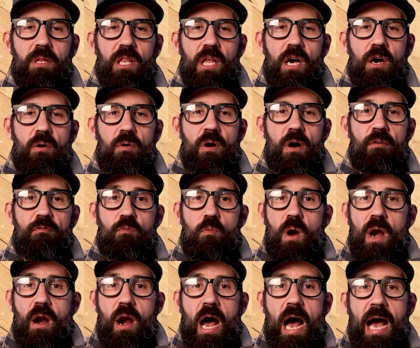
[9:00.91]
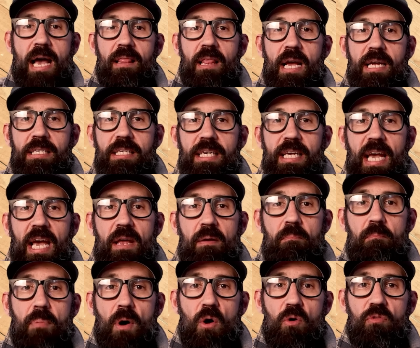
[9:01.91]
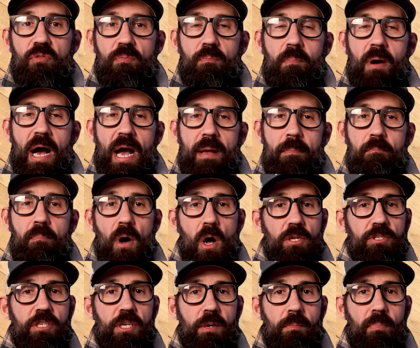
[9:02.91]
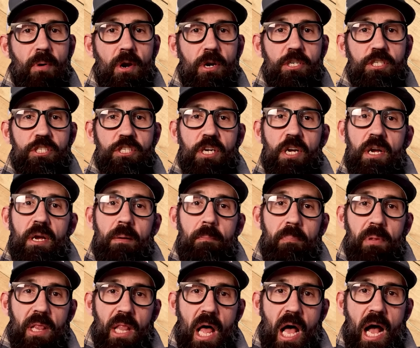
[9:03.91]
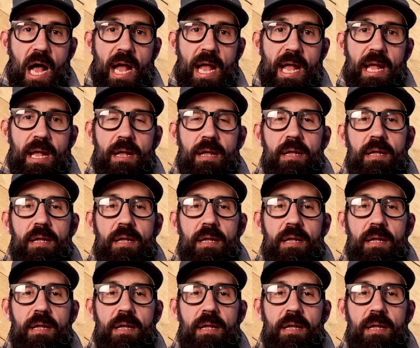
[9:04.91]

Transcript: below of where I like to get both my Baltic birch ply